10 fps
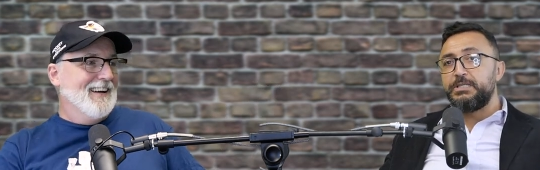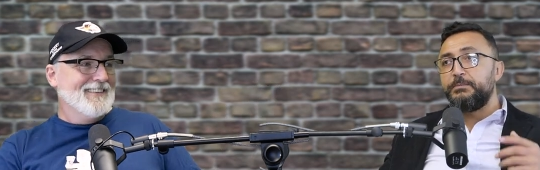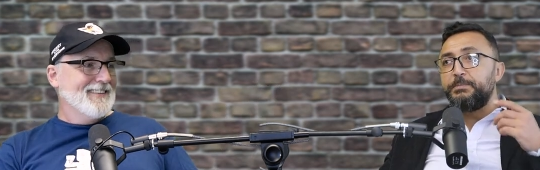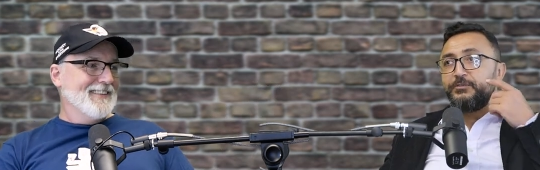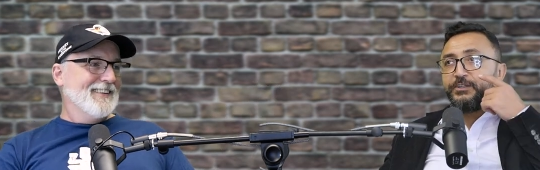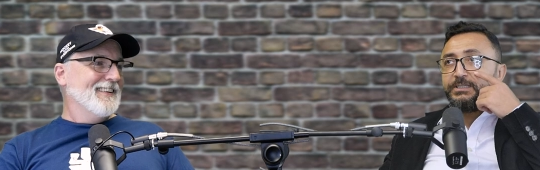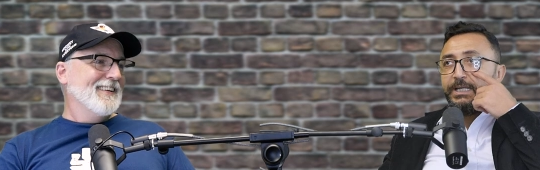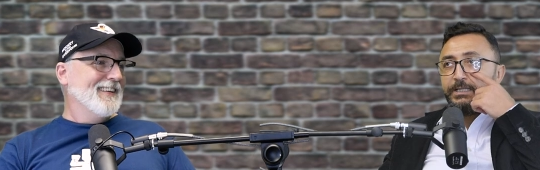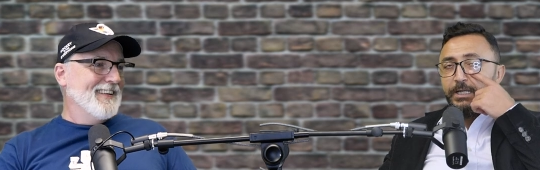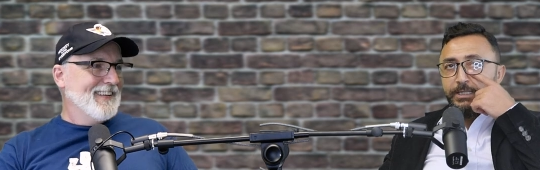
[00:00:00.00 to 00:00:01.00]
Speaker 1: a perfect
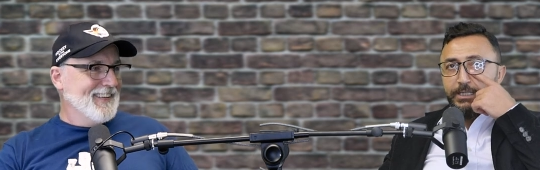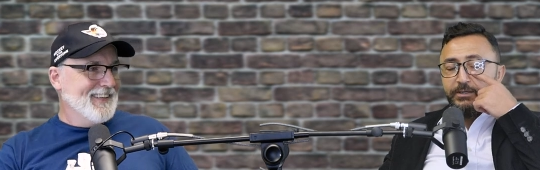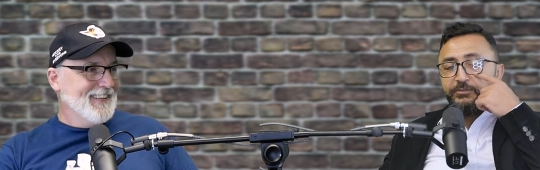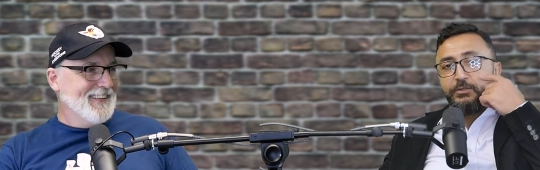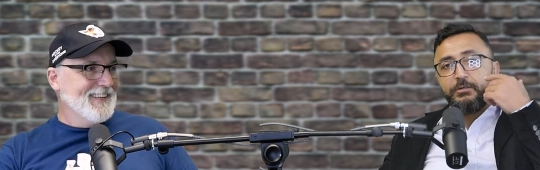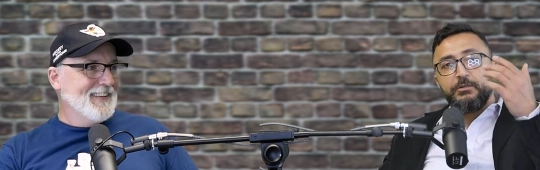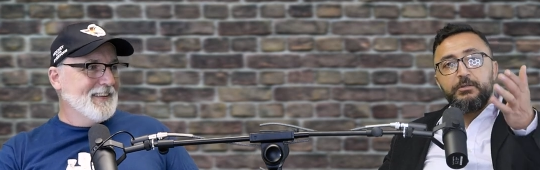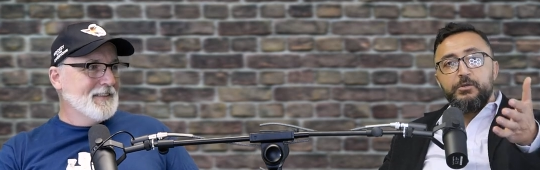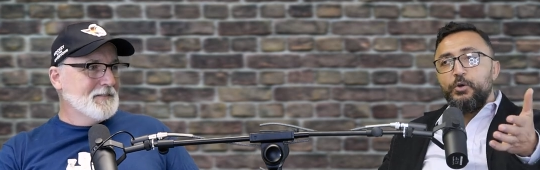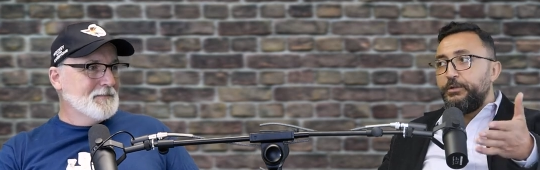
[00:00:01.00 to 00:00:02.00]
date night. Like if you're
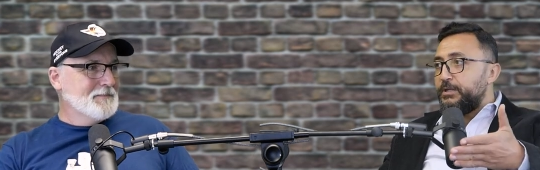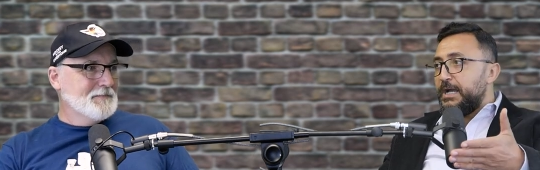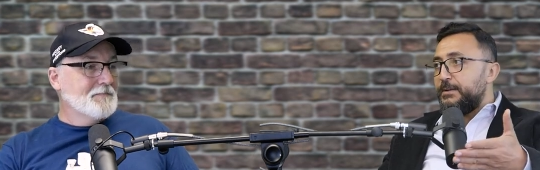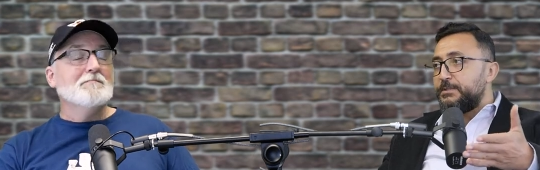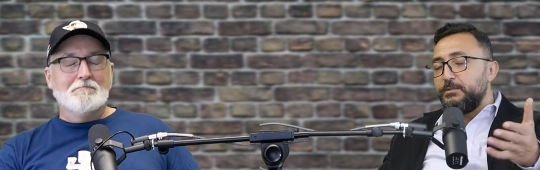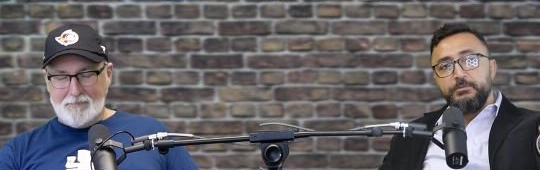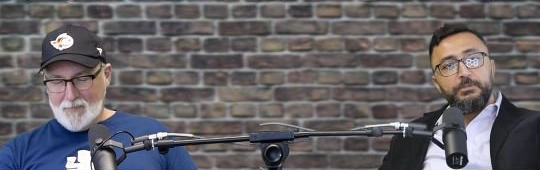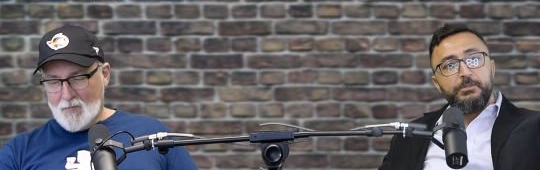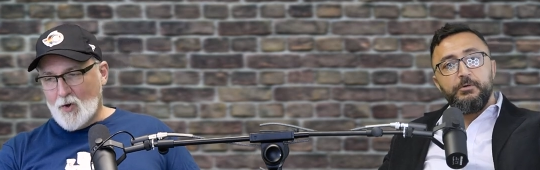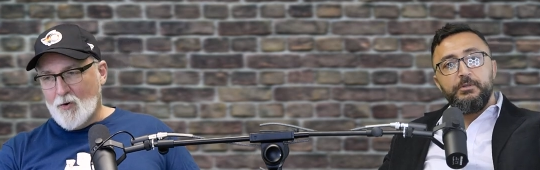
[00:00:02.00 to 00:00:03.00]
going to Absolute, you
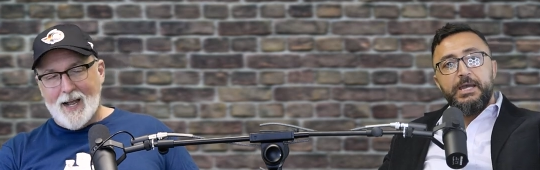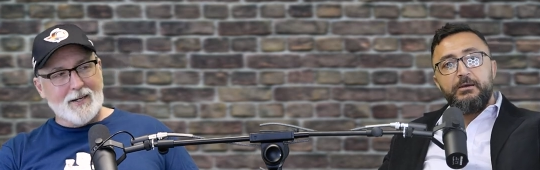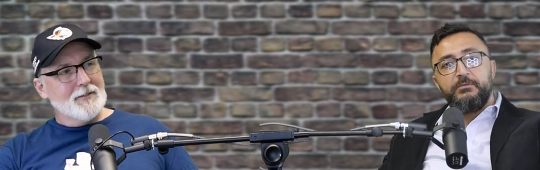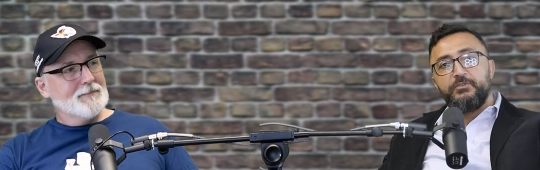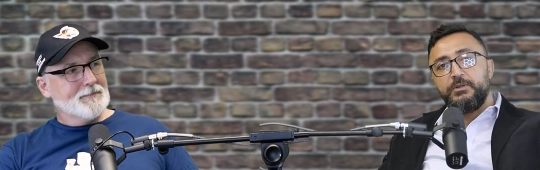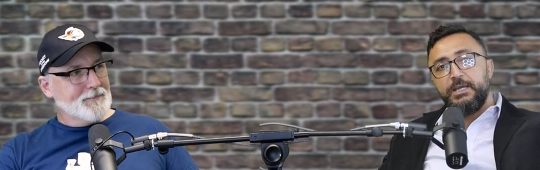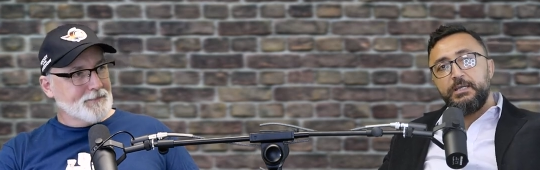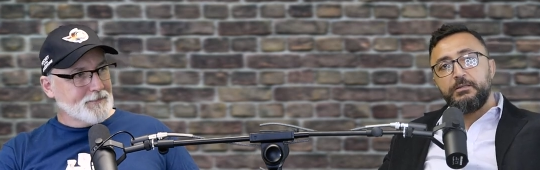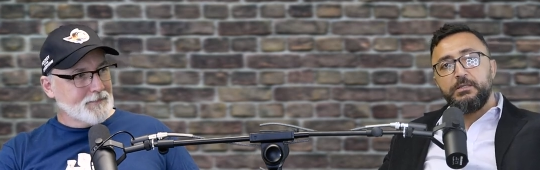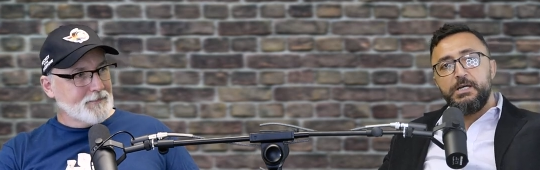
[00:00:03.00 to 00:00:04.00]
go Correct. down for the eight
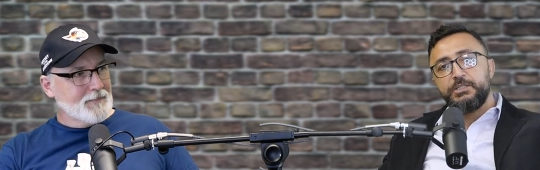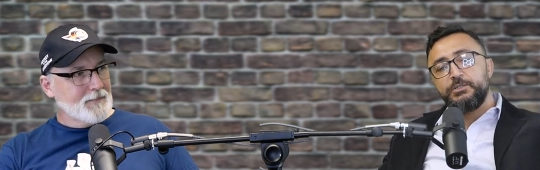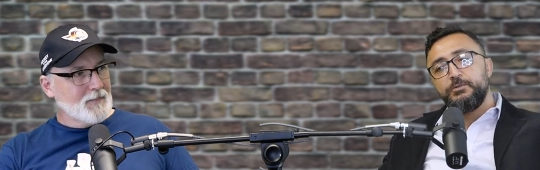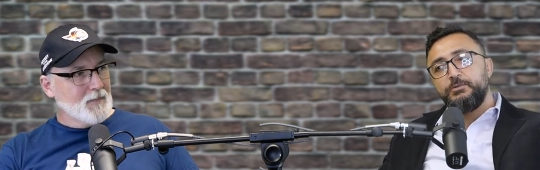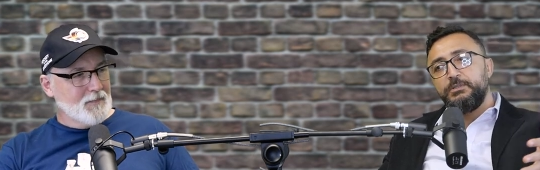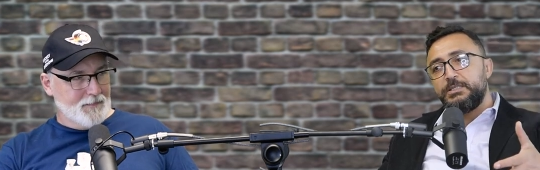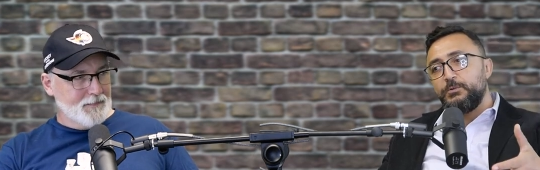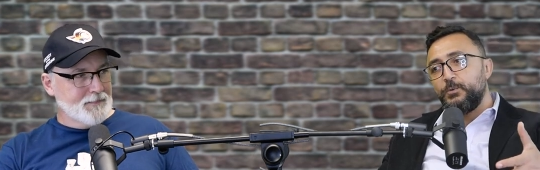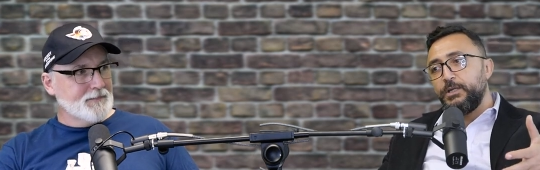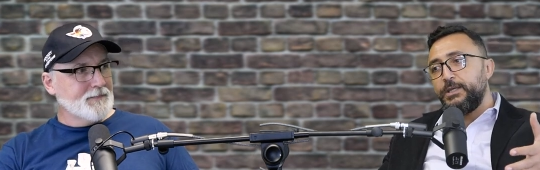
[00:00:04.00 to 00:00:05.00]
o'clock show. It doesn't mm-hmm.
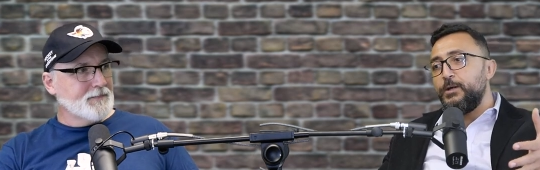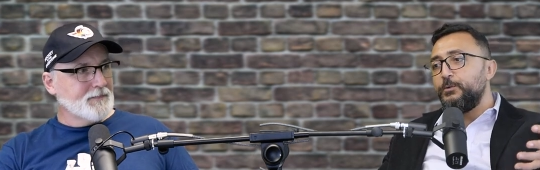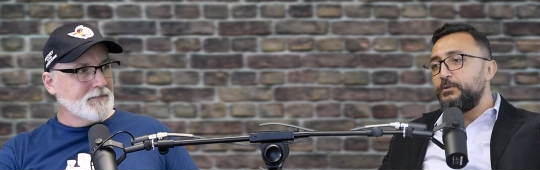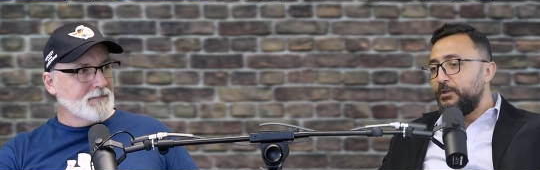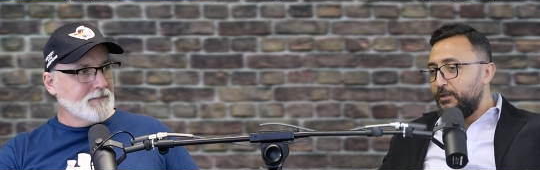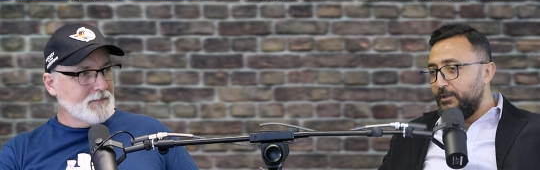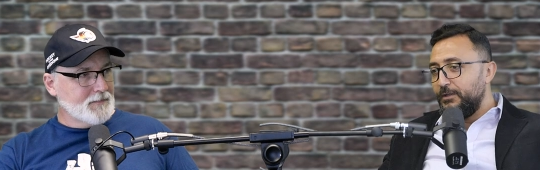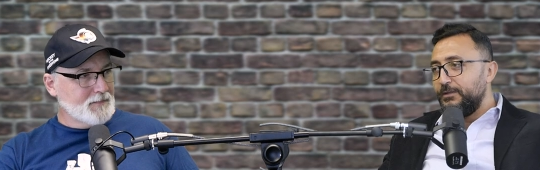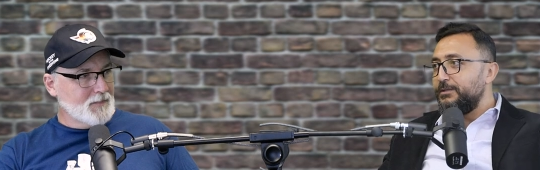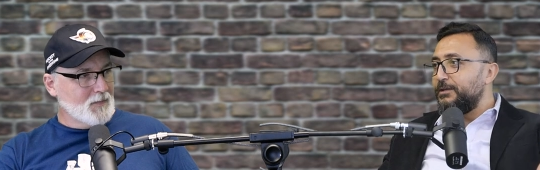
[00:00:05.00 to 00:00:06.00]
work out
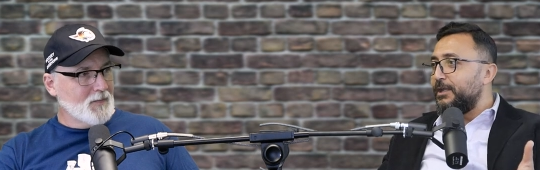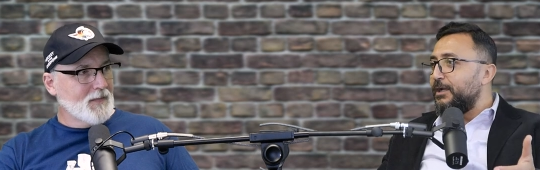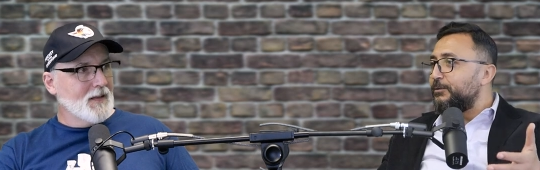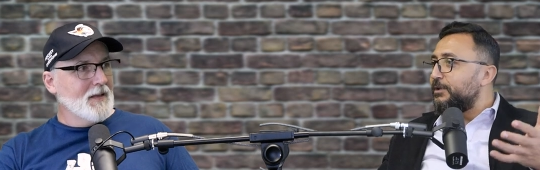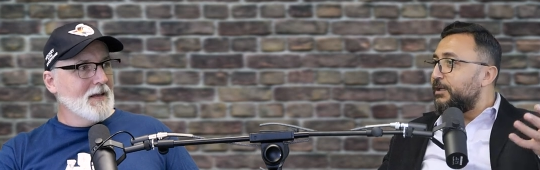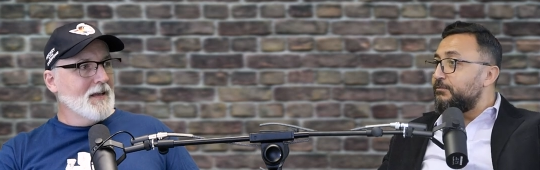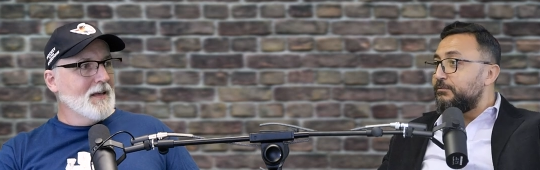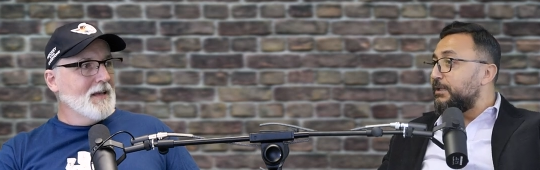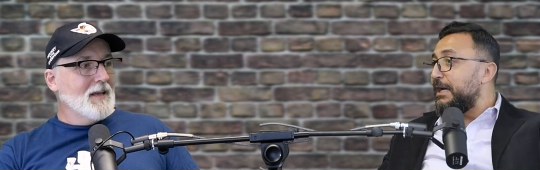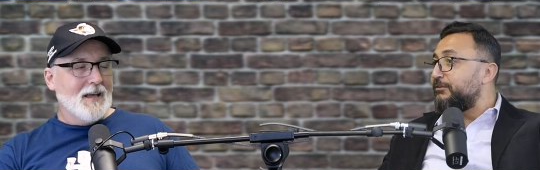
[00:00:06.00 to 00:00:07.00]
you get out, you can
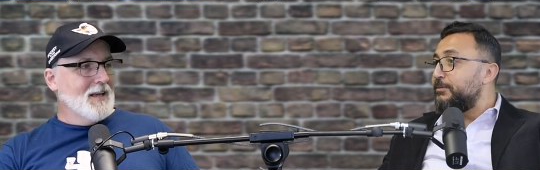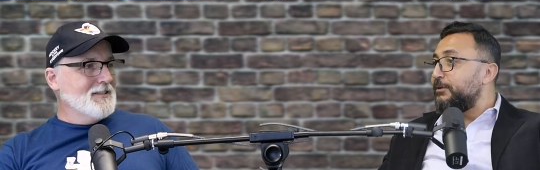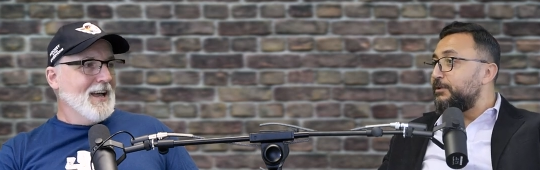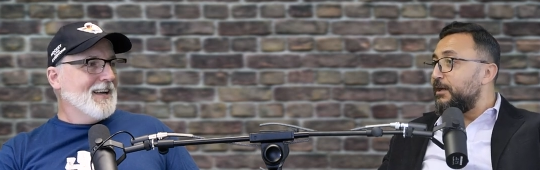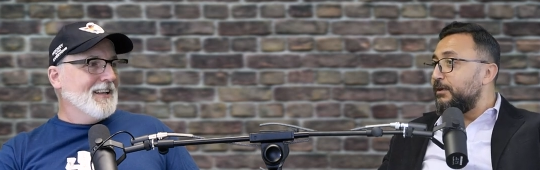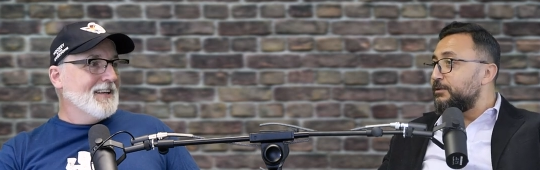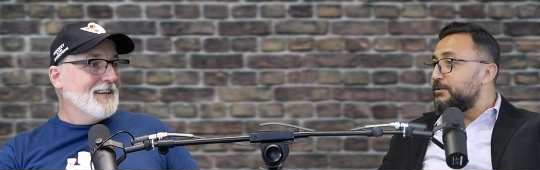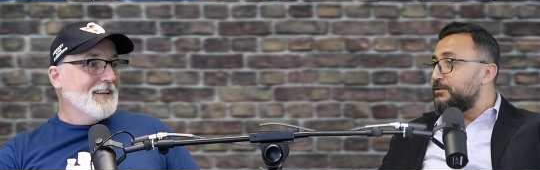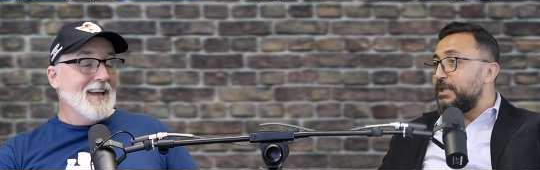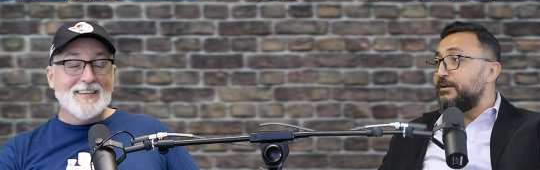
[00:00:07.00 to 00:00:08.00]
laugh about exactly. the audience,
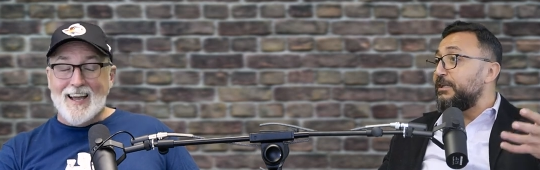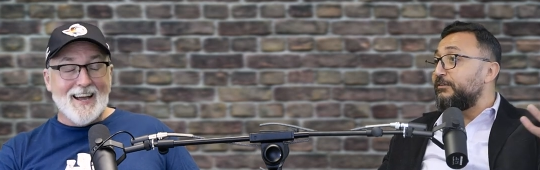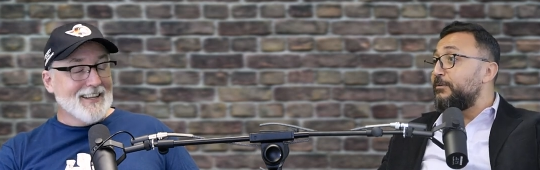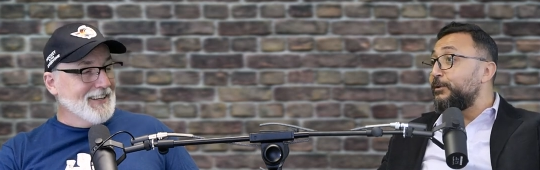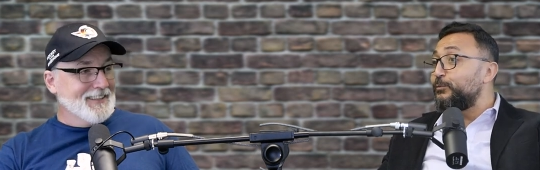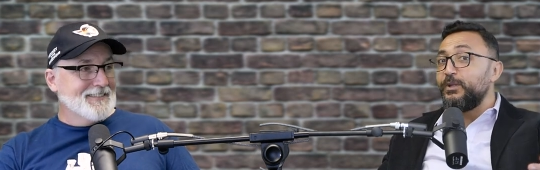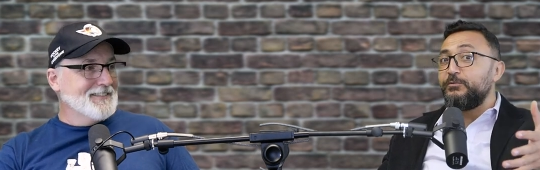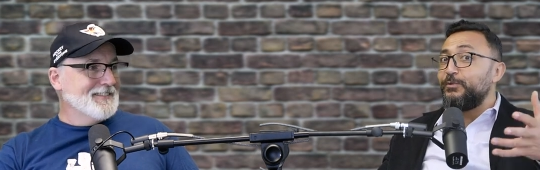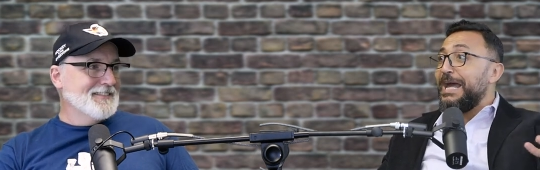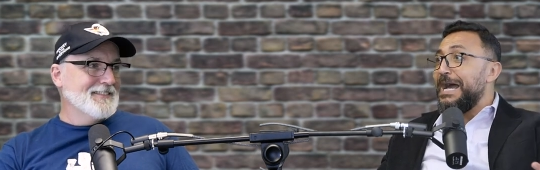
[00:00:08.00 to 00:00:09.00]
laugh, exactly. laugh about what,
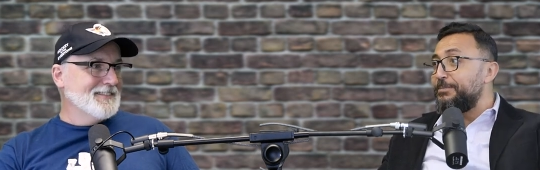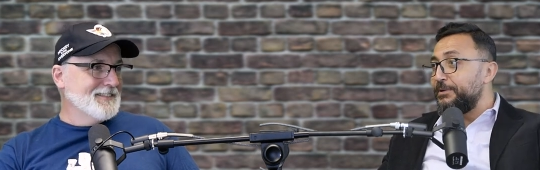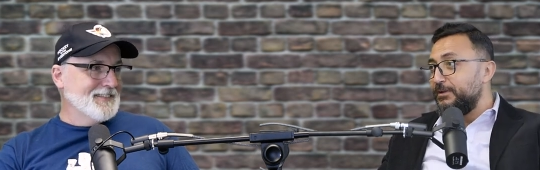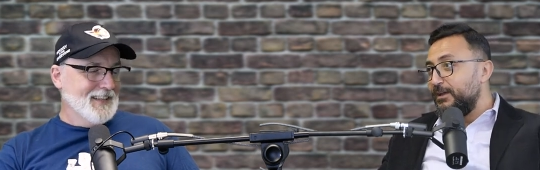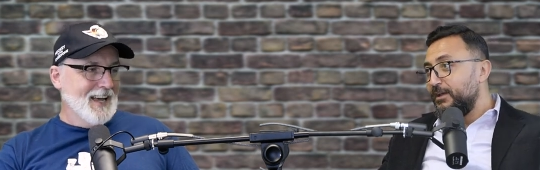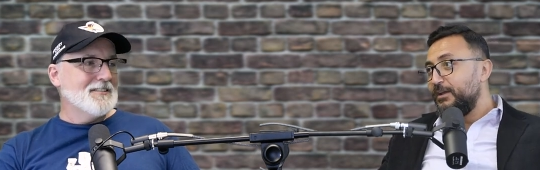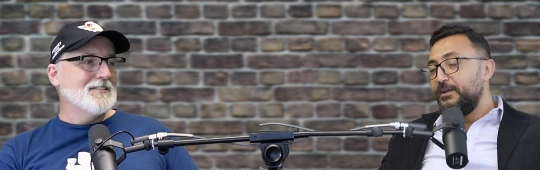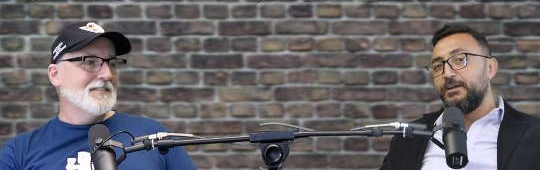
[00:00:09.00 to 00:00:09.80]
what happened. Yes.